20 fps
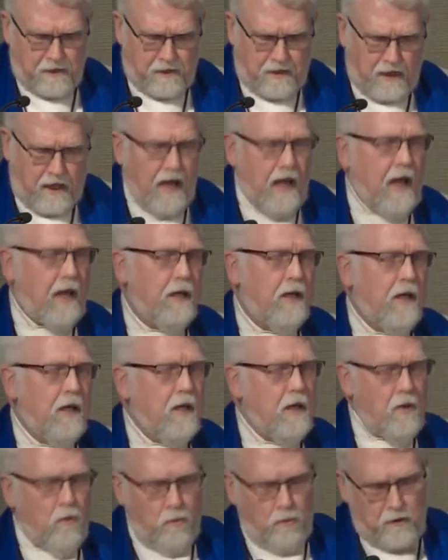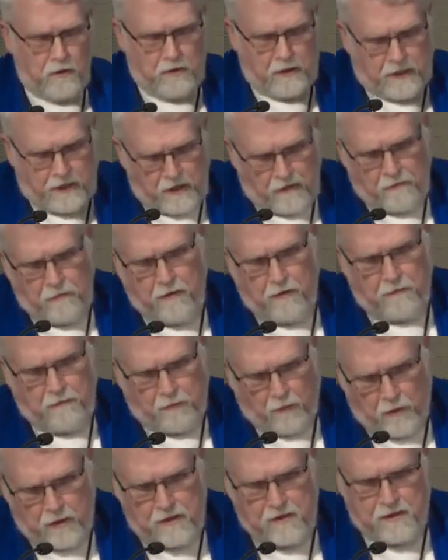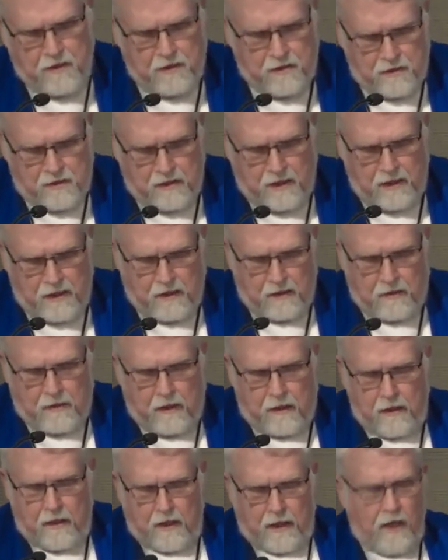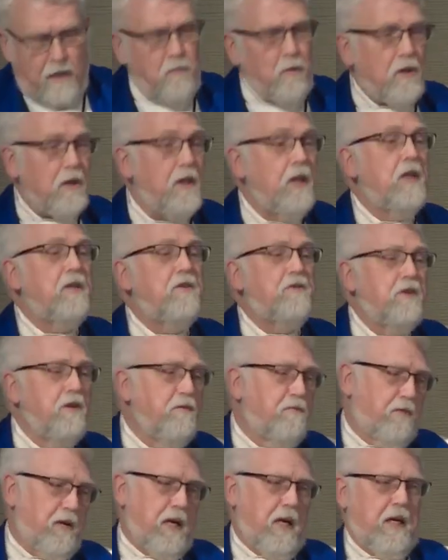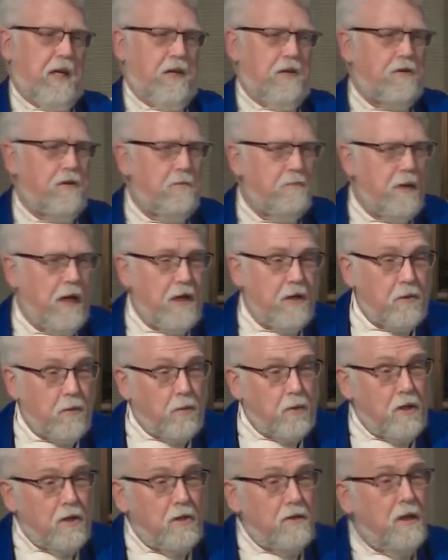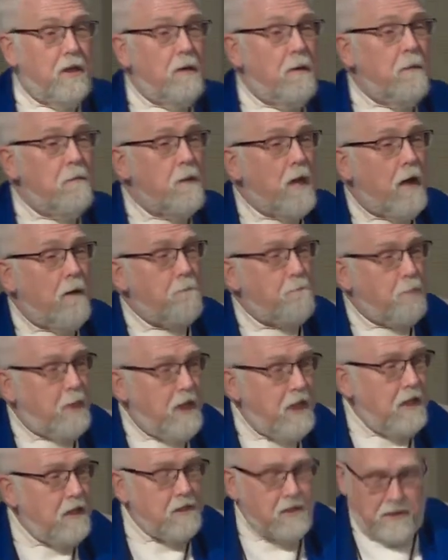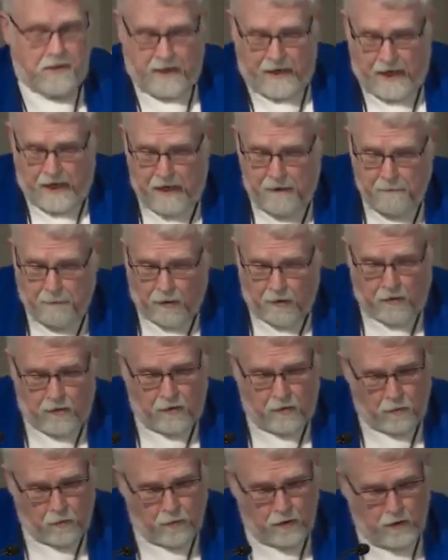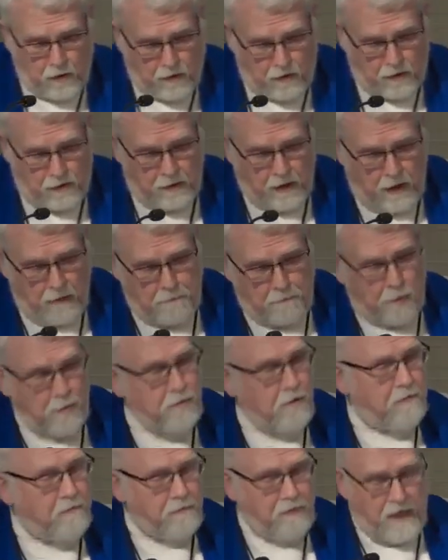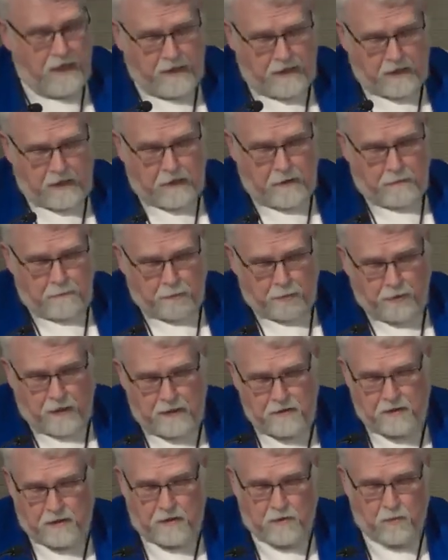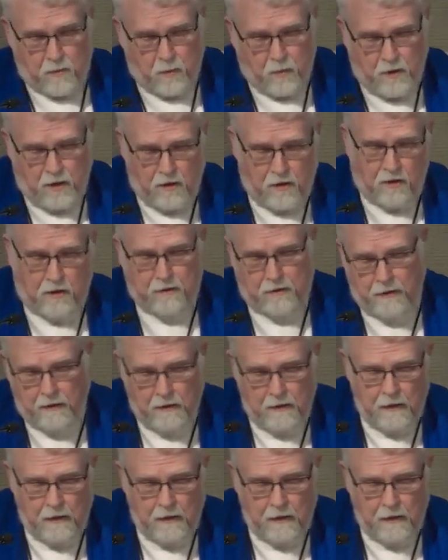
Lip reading: that God will give the voice that's needed and will intervene to make the world a peace-able world, a prophetic present world.